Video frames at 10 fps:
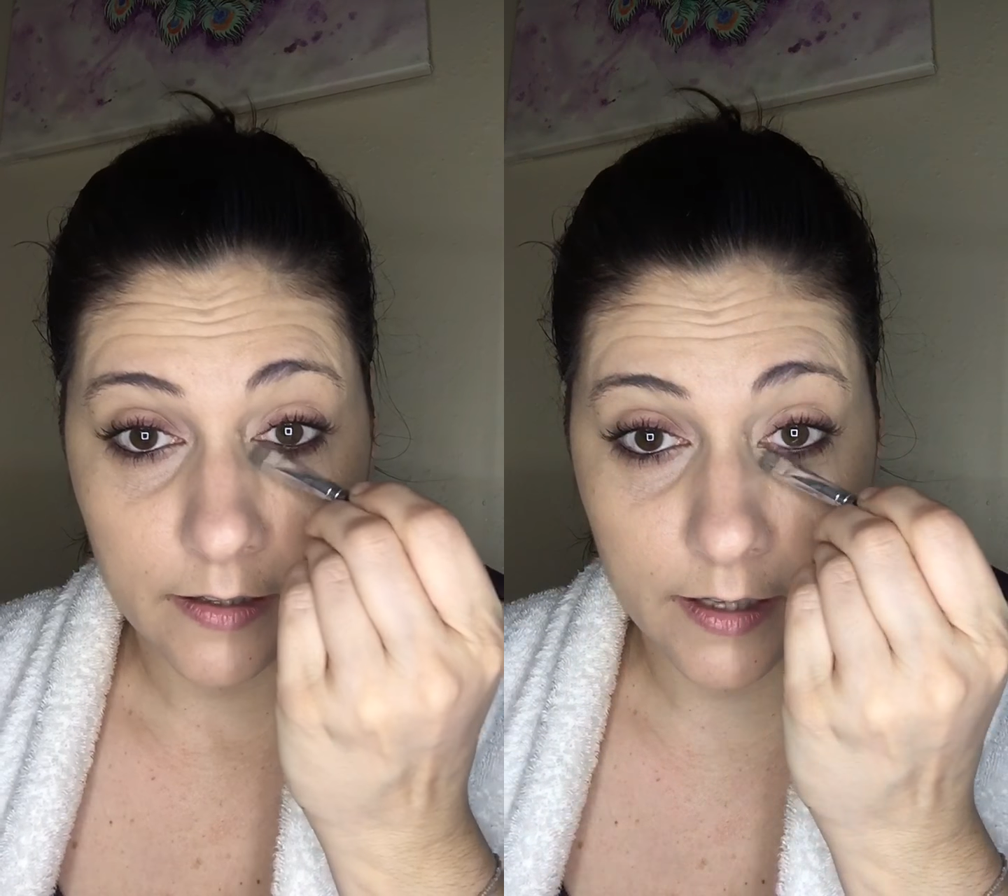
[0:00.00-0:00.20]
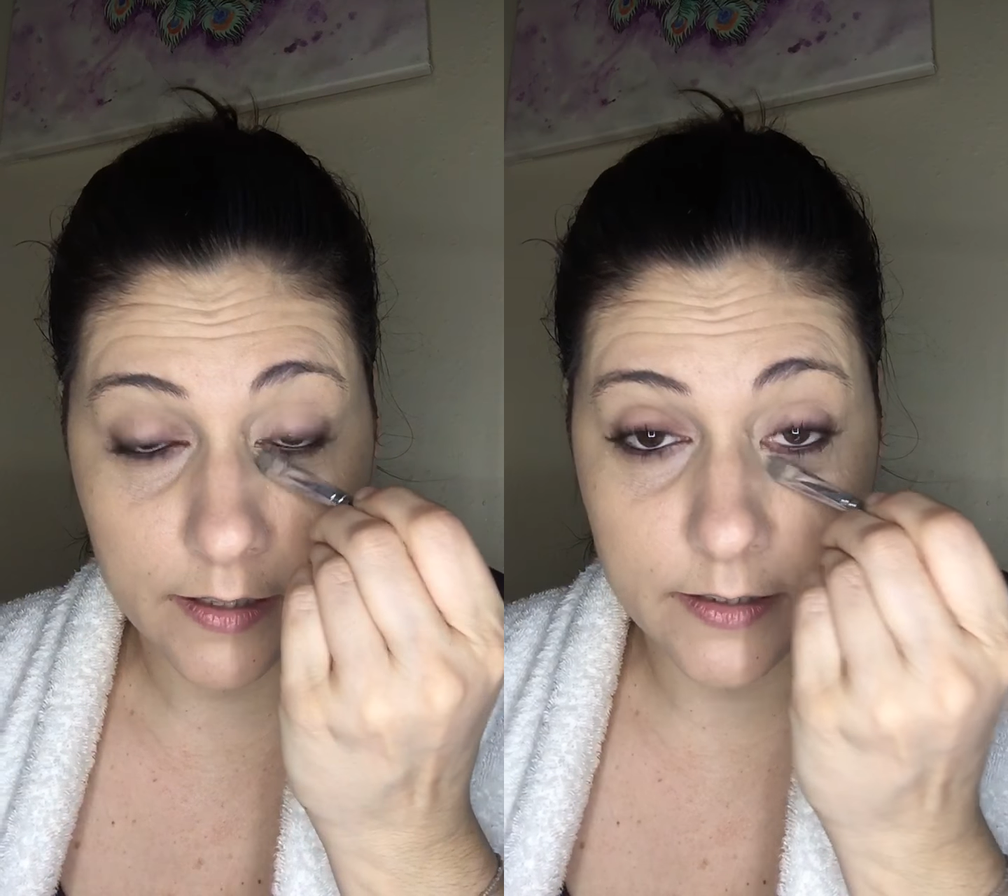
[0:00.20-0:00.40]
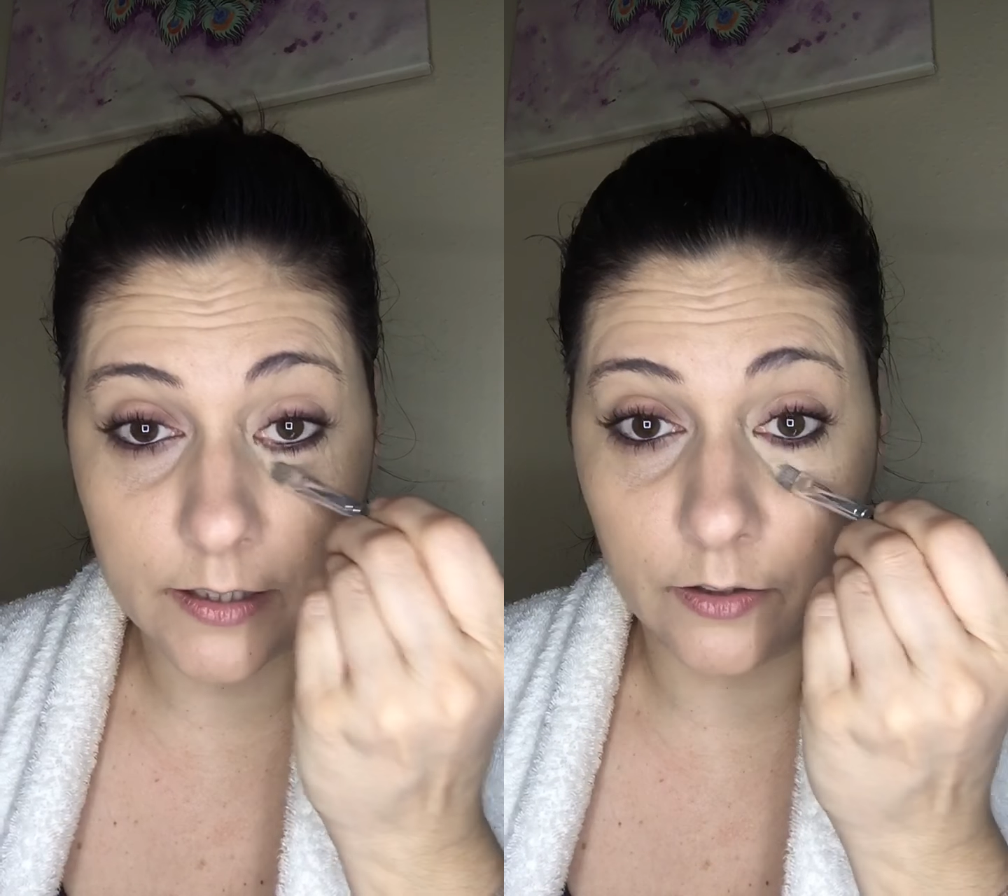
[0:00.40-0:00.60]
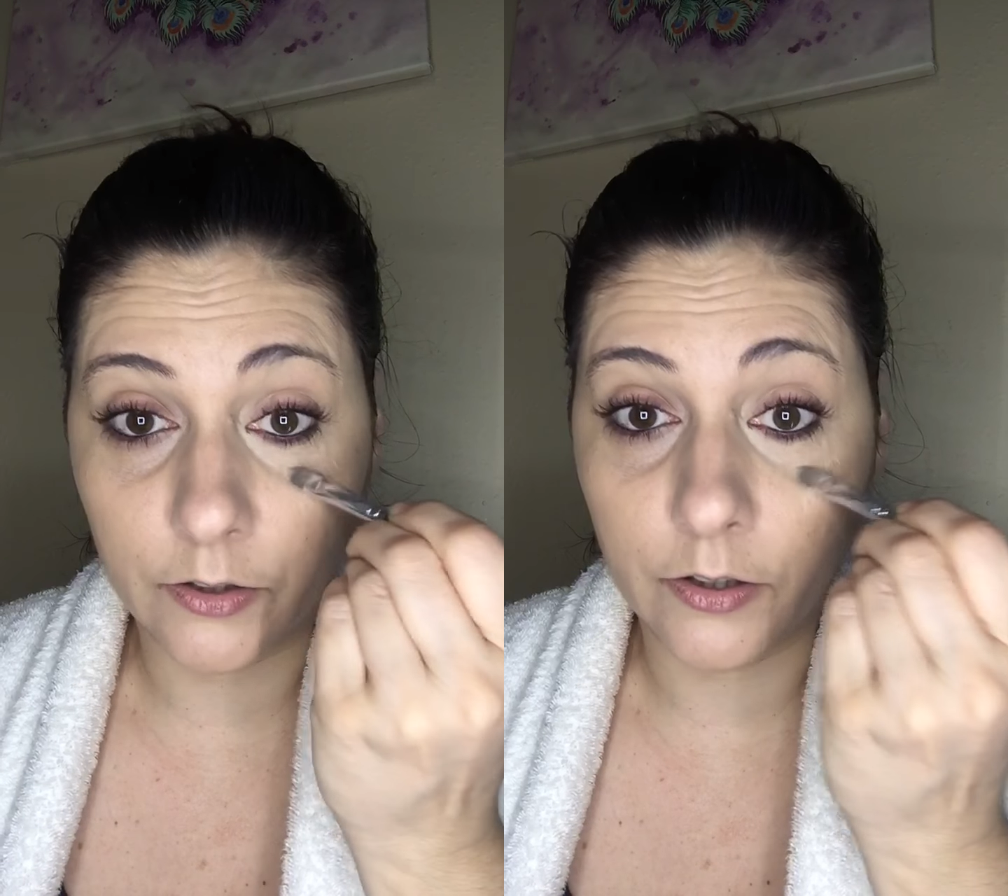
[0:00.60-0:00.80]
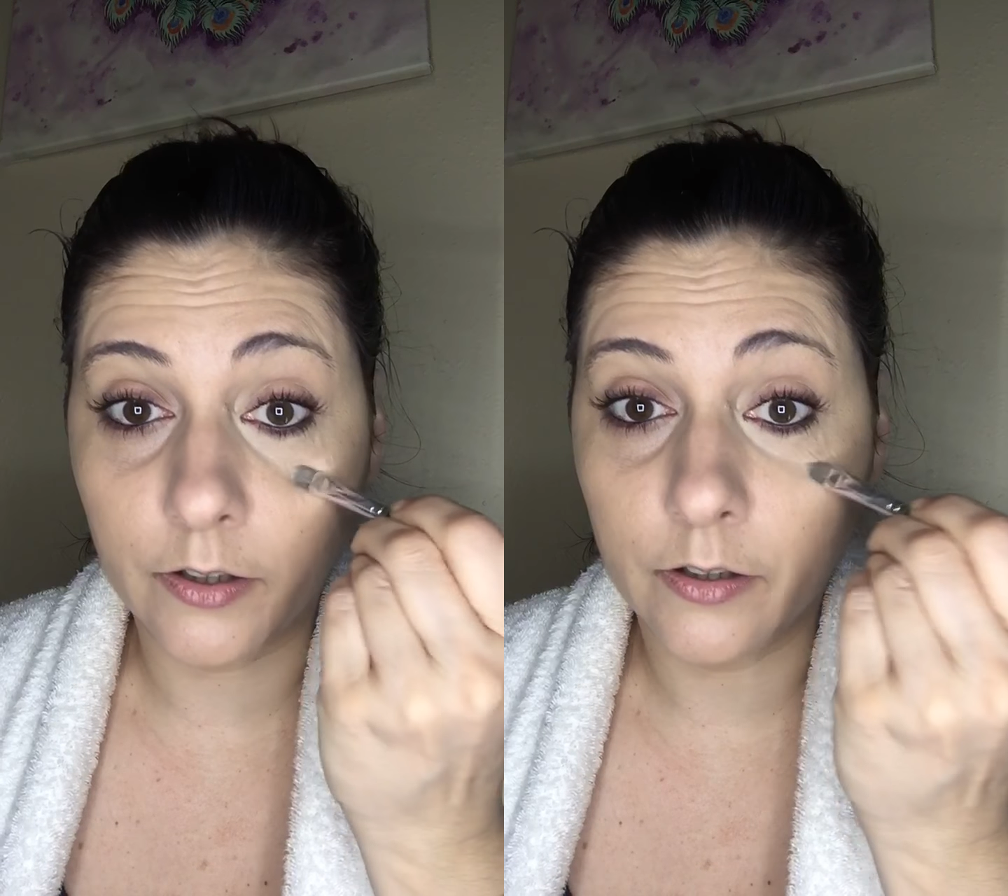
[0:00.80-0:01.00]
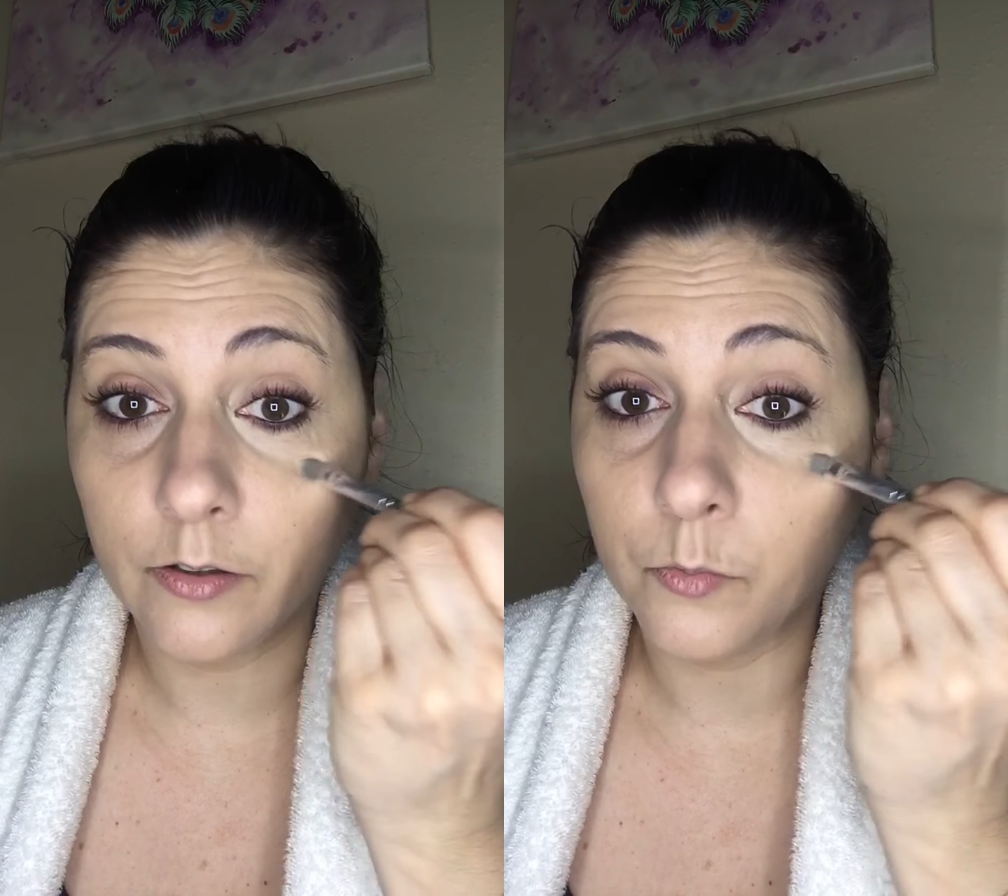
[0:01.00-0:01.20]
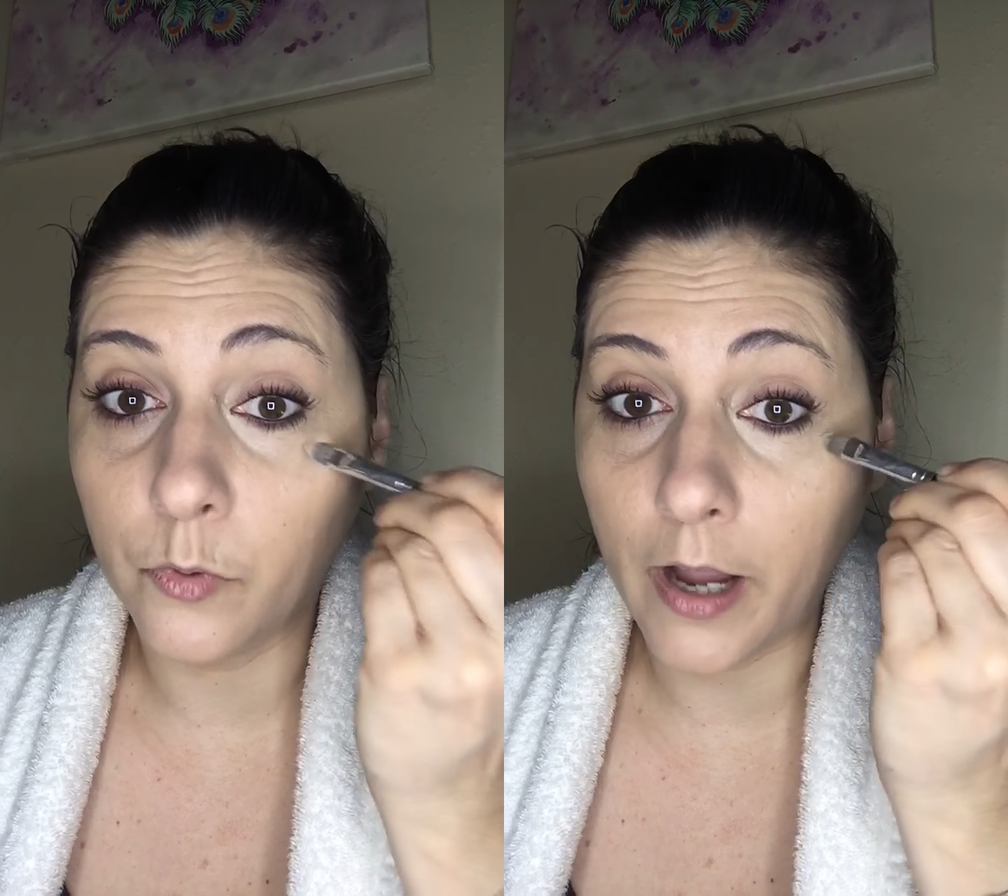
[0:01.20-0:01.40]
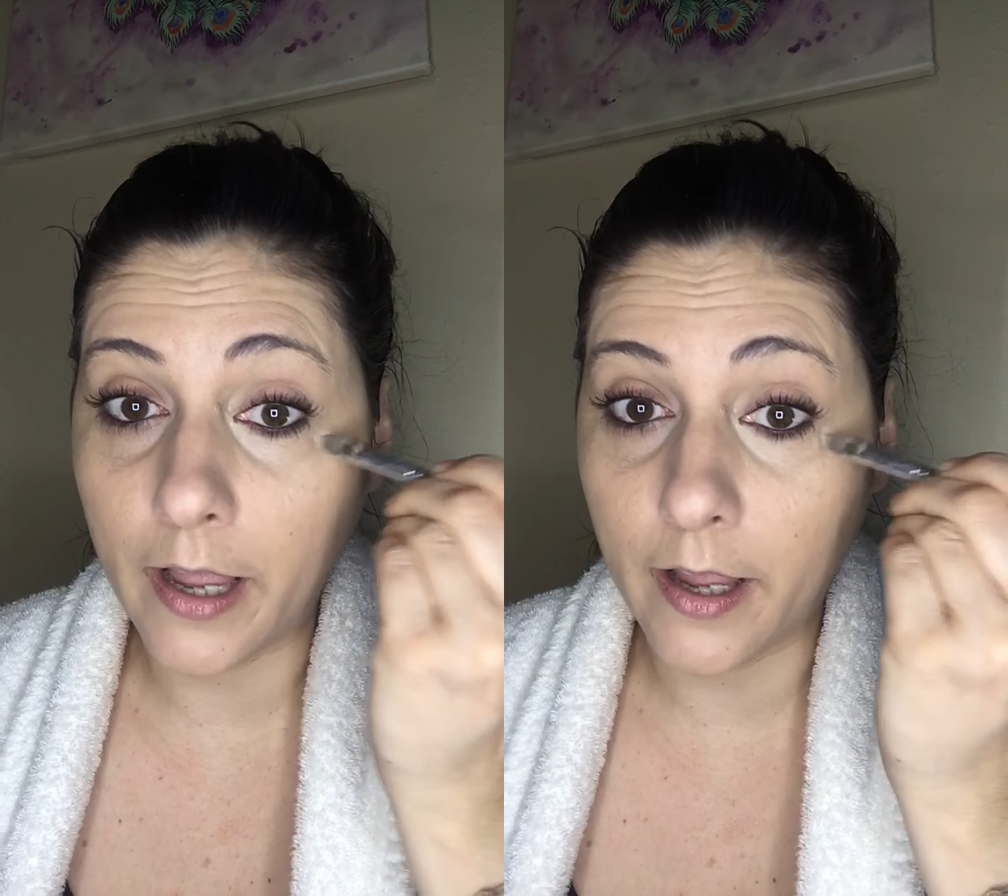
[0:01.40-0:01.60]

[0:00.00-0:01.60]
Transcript: concealer will